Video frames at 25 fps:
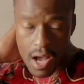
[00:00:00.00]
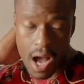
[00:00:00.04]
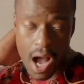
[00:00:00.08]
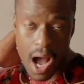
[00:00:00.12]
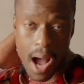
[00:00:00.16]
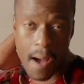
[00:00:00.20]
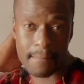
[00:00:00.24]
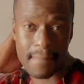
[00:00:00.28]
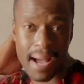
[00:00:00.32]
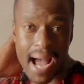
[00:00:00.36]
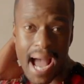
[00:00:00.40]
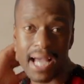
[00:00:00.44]

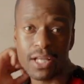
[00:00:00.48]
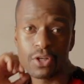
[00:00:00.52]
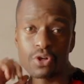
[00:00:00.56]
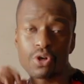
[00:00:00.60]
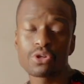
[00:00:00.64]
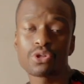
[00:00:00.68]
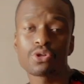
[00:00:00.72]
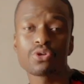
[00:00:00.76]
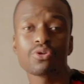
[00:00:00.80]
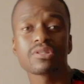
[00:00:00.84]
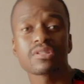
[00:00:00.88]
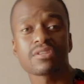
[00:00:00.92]
I
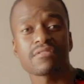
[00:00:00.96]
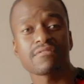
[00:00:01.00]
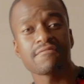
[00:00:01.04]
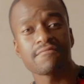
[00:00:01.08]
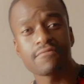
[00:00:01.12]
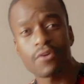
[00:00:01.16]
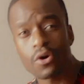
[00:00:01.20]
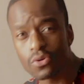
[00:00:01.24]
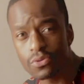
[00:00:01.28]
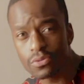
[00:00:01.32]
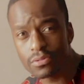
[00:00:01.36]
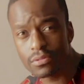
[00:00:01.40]
don't use a
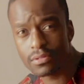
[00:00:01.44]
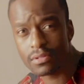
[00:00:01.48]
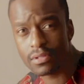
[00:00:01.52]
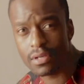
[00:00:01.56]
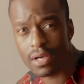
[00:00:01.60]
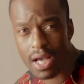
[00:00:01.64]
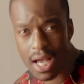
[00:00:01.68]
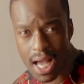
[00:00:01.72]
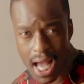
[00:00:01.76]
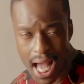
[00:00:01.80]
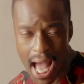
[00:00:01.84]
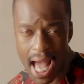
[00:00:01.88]
phone.
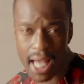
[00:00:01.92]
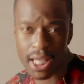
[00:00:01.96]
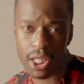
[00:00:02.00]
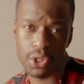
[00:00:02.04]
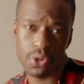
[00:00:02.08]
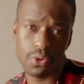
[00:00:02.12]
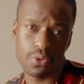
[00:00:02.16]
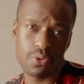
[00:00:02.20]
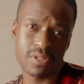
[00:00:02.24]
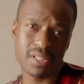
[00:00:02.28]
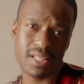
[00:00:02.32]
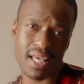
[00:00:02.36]
I
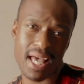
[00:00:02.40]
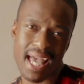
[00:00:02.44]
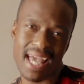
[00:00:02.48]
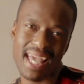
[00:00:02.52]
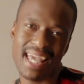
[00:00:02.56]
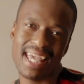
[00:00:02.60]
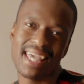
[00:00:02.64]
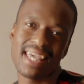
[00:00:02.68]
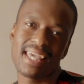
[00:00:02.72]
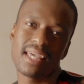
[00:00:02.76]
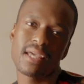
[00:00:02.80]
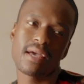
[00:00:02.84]
use
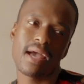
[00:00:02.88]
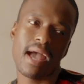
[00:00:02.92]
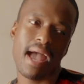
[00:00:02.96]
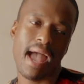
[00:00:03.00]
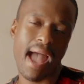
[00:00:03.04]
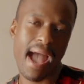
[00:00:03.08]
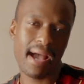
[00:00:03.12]
a